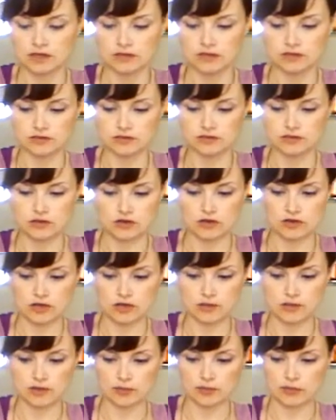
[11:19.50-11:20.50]
So
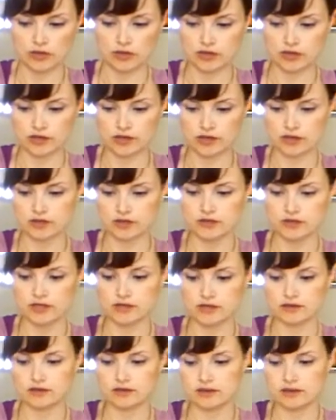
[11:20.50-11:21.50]
I'm going to put another
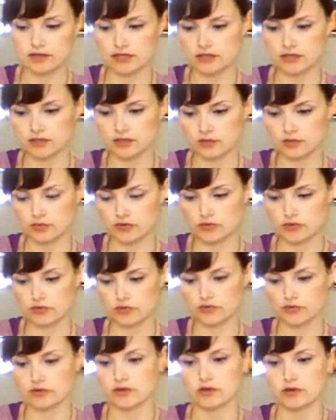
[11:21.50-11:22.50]

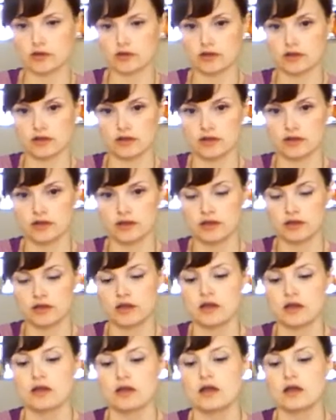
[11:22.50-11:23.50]
teaspoon
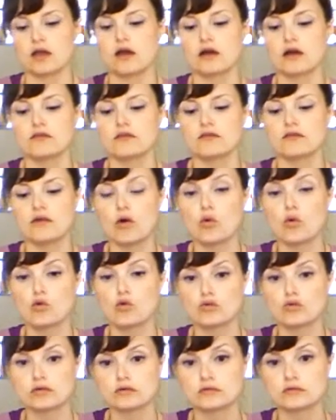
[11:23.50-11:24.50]
of
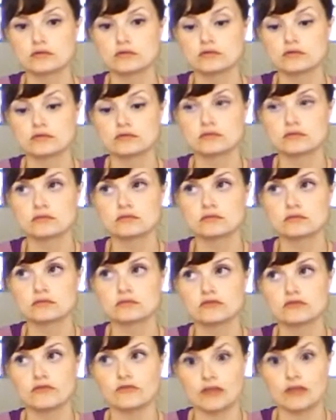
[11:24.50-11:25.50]
oat
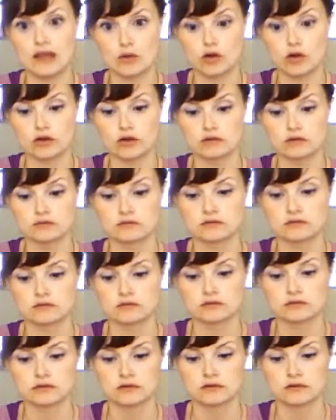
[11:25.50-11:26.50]
flour
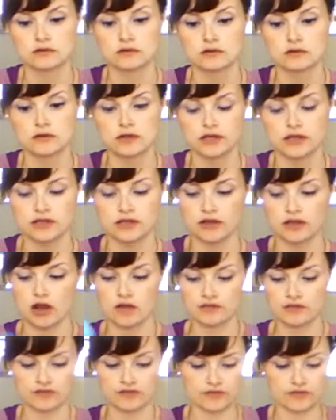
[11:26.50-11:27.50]
in the
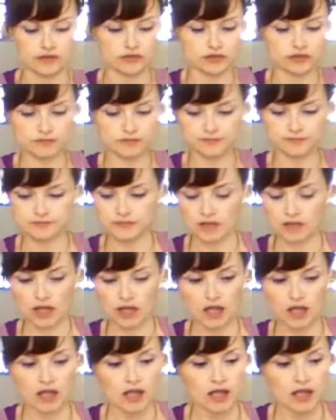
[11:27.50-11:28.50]
coffee filter.
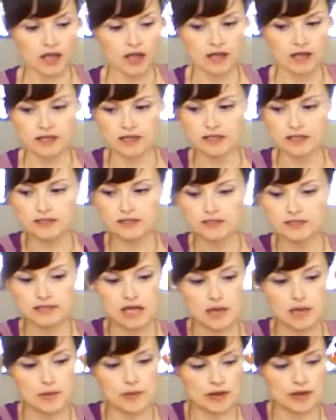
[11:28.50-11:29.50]
And then this
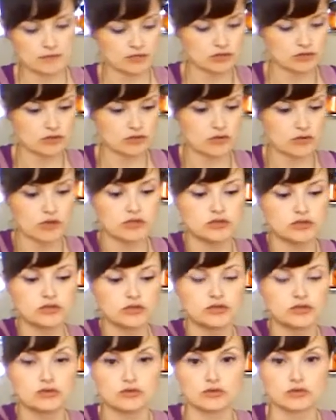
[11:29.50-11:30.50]
time I'm just going to
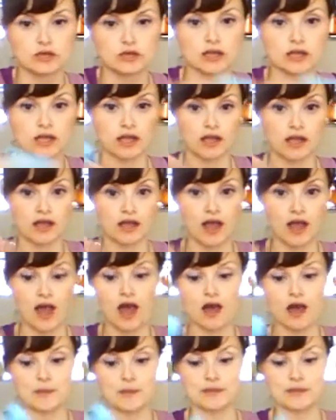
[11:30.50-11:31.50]
do
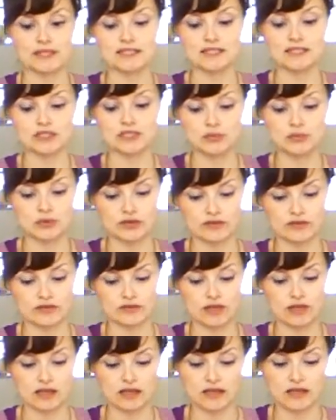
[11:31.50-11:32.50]
a teaspoon of
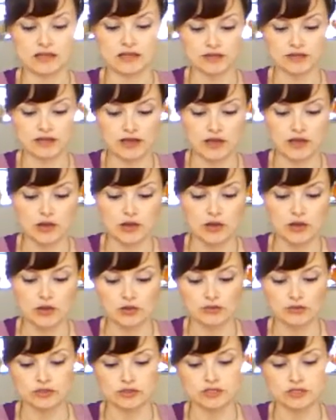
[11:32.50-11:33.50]
the calendula,
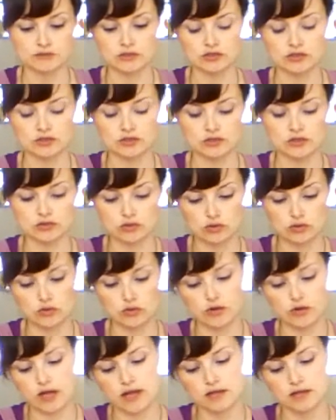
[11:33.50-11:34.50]
which smells so
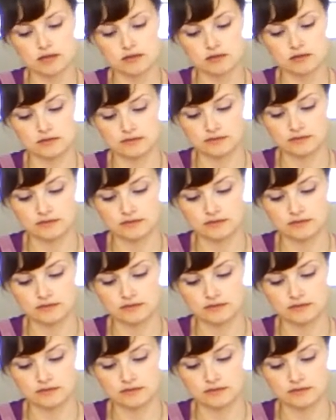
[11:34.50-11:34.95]
nice.